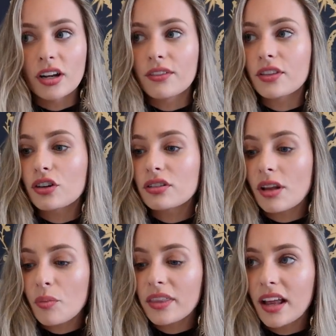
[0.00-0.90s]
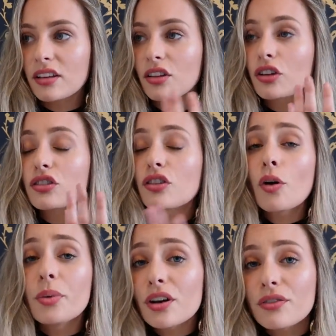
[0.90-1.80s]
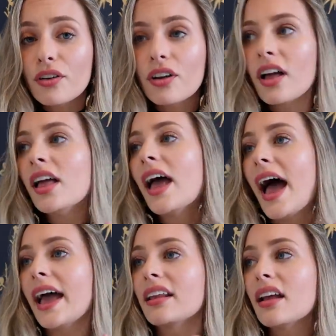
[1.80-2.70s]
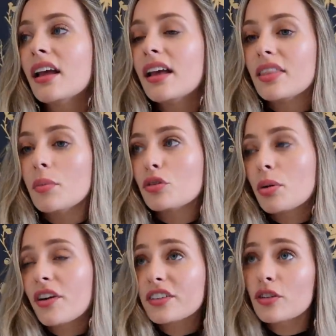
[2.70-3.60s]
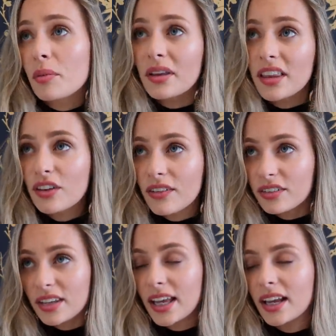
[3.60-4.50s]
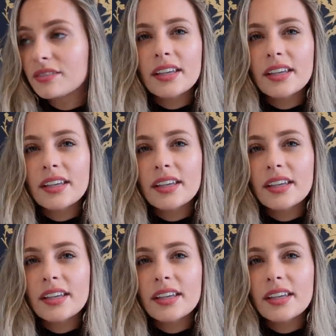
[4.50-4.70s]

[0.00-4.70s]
And if there's someone that looks so beautiful and the most perfect human being that you've ever seen,